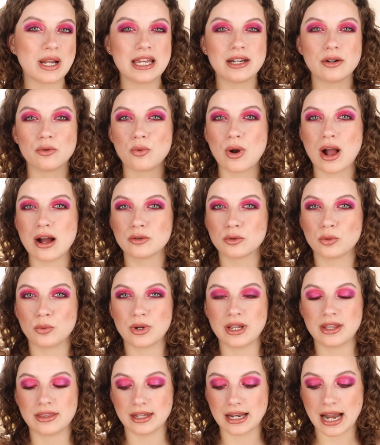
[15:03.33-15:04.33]
played around
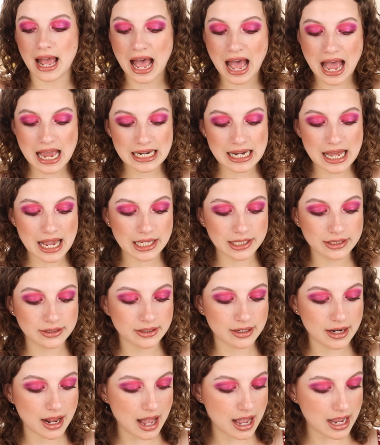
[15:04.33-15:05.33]
with an
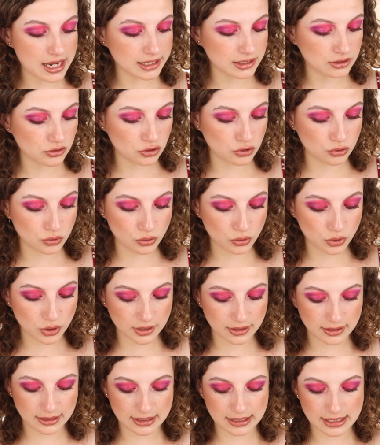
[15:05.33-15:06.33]
eyeliner I took